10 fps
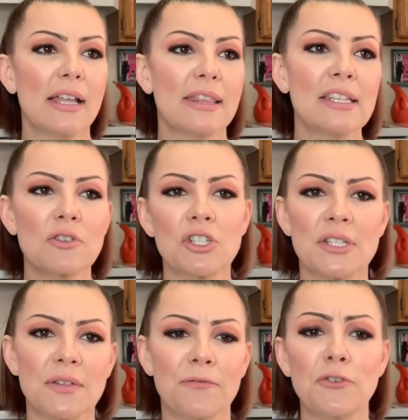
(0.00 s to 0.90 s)
These are
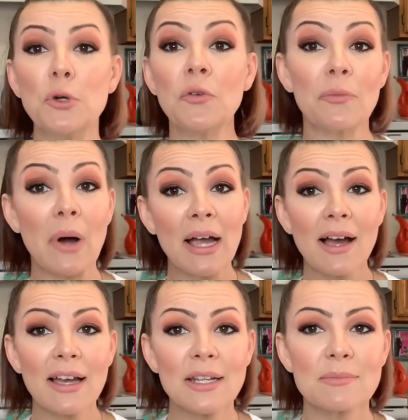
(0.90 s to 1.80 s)
just a few of
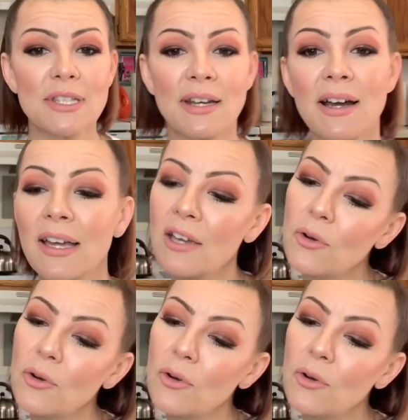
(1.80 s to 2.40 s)
my items that I